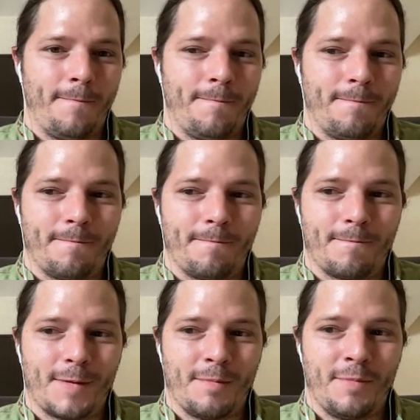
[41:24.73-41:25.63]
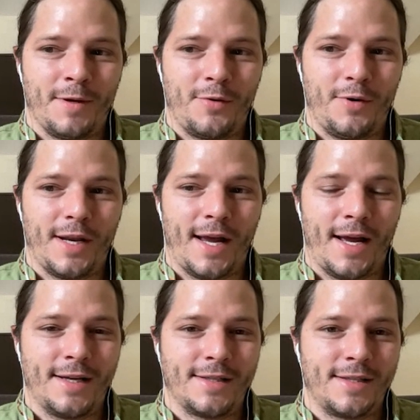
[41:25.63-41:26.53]
um,
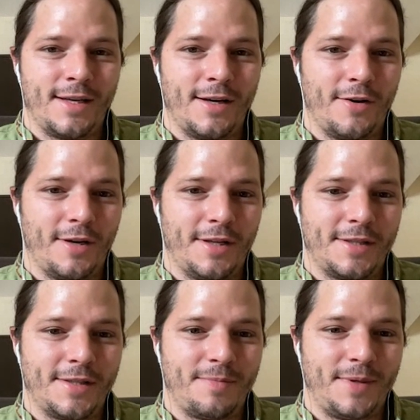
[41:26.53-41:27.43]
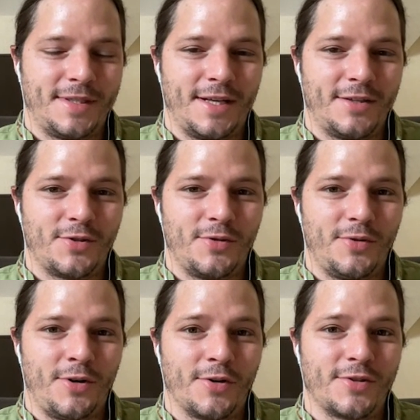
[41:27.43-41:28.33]
Bitcoin has there and its
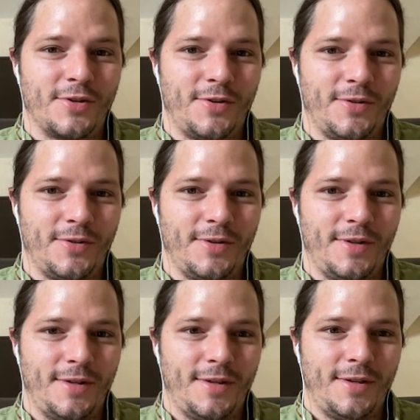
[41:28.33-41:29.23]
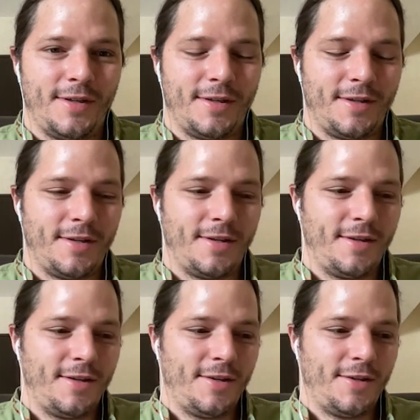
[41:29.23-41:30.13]
potential arsenal.
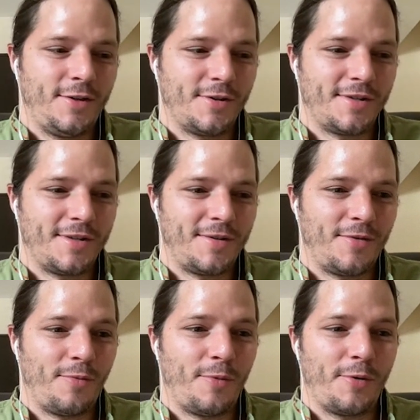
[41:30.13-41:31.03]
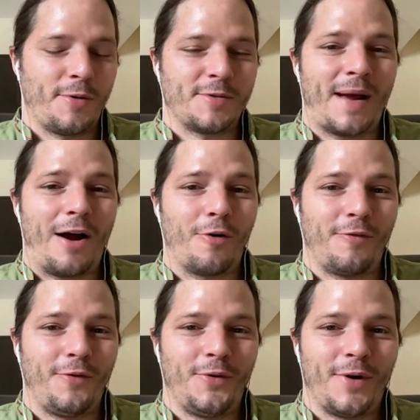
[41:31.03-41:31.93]
Uh, you know, it's a, one of the most
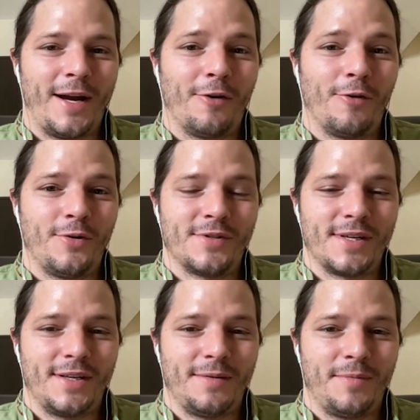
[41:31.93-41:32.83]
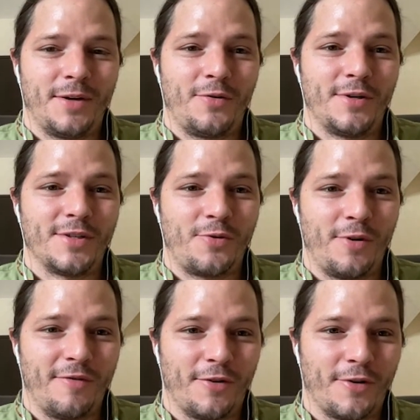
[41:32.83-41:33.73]
powerful arrows in
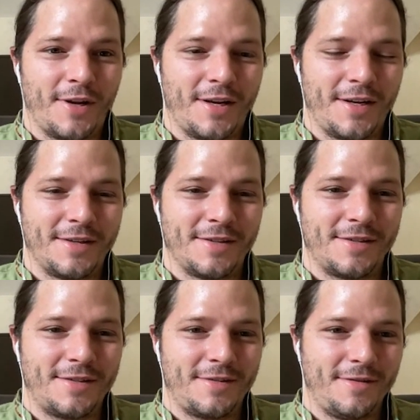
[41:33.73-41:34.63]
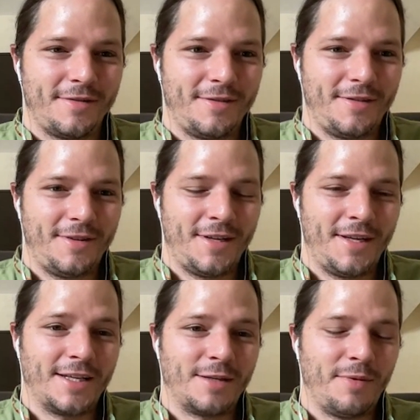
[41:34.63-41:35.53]
Bitcoin's quiver that has
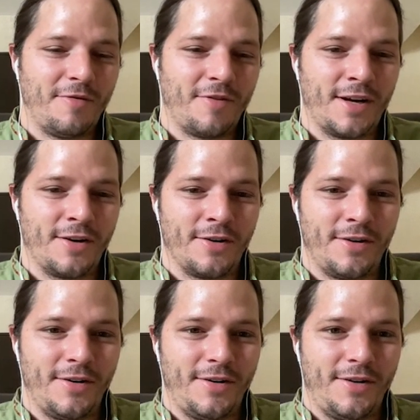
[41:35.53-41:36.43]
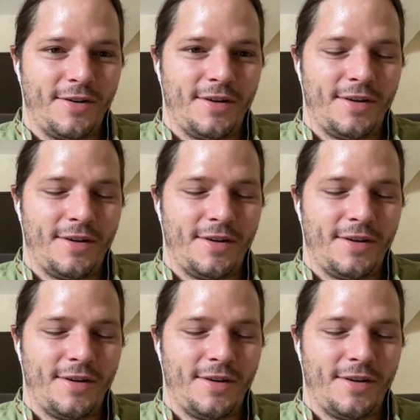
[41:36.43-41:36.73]
yet to be fired.